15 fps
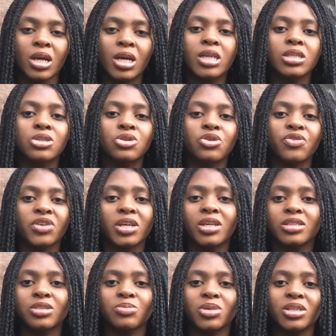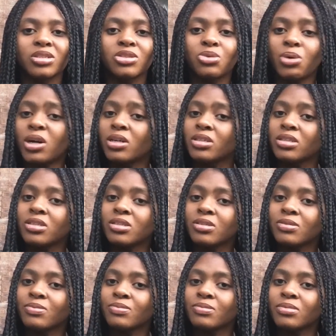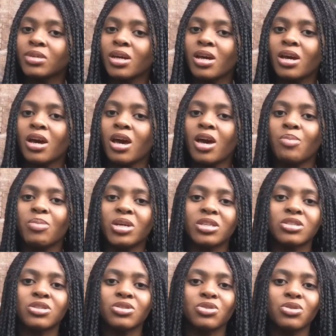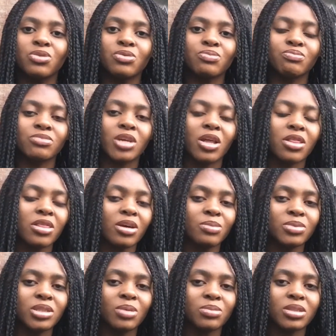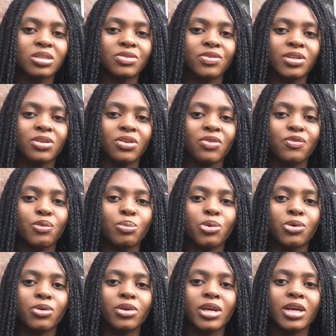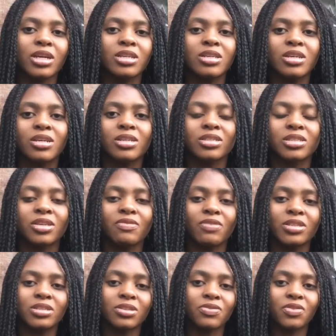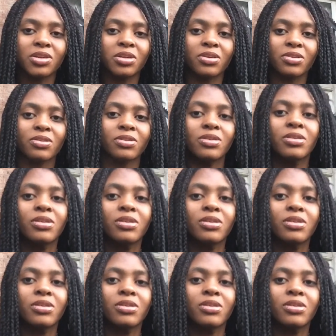hit the notification button twice, and make sure you thumbs up this video for more. And yeah, let's get right to the video.